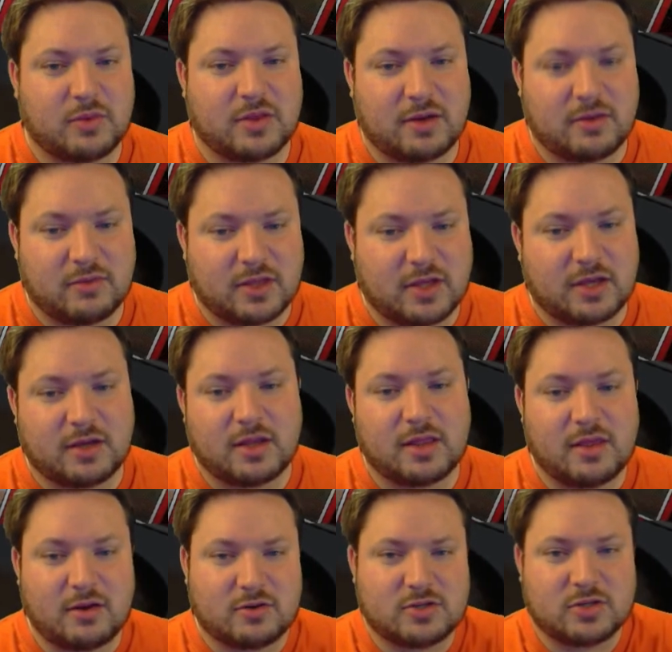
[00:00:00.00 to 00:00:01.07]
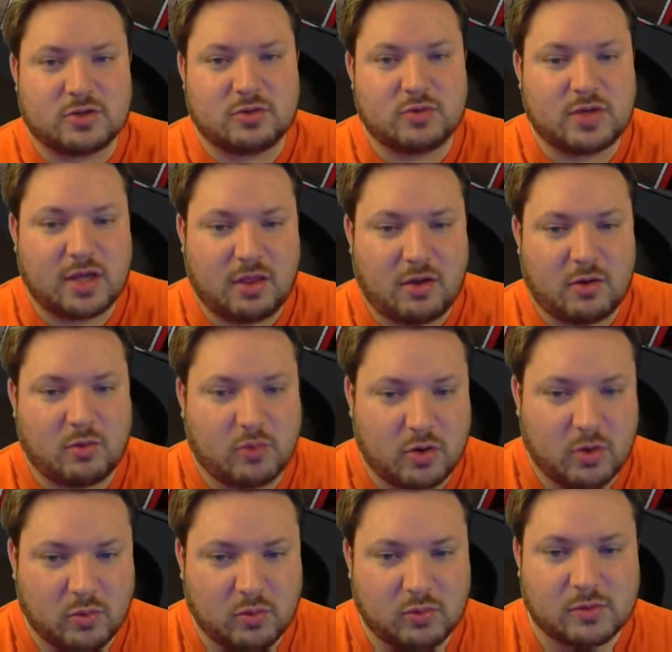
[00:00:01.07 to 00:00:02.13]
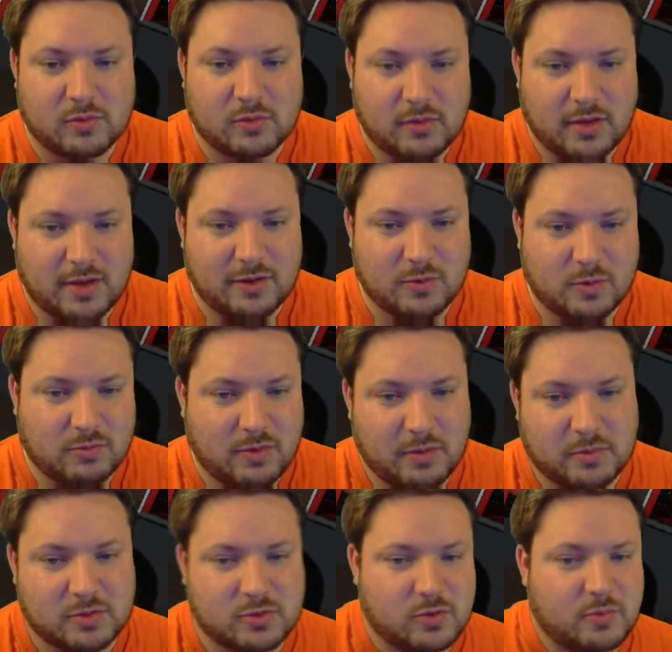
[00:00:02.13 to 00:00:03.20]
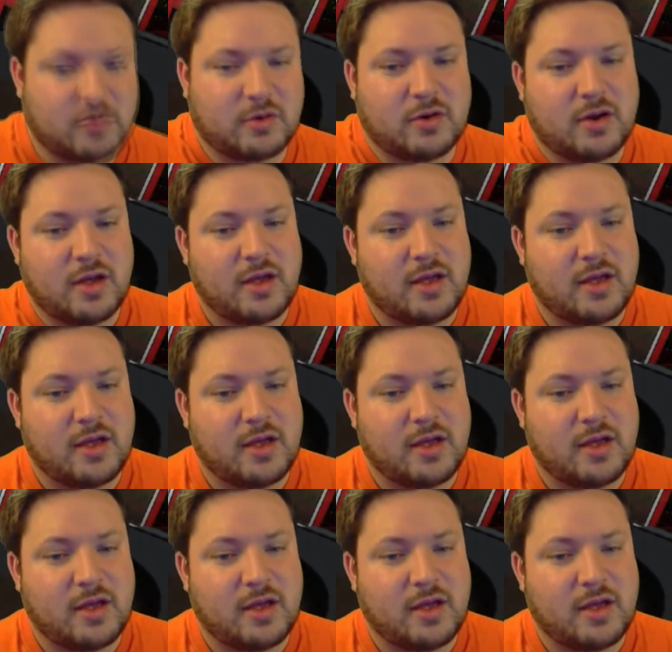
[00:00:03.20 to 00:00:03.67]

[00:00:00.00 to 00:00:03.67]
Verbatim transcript: everything, and there's a new yellow, cool. Endor Rebel Trooper.